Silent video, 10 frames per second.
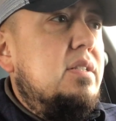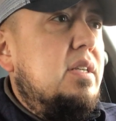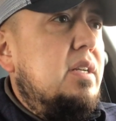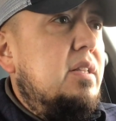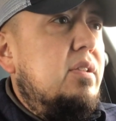
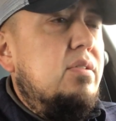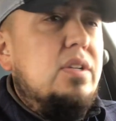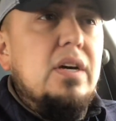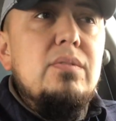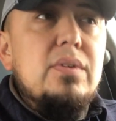and they're
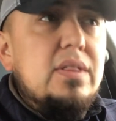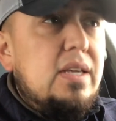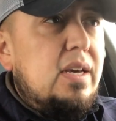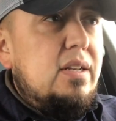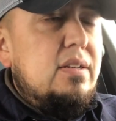done with
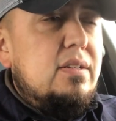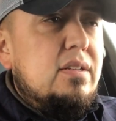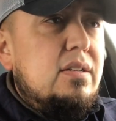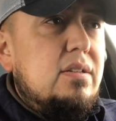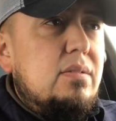that
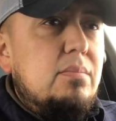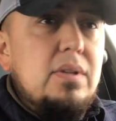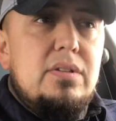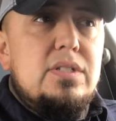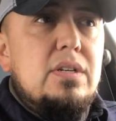
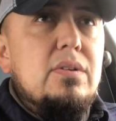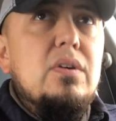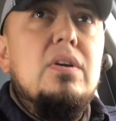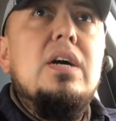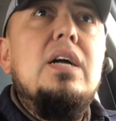
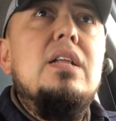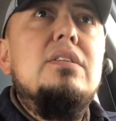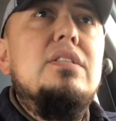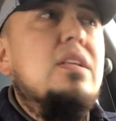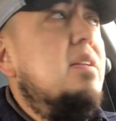military or college and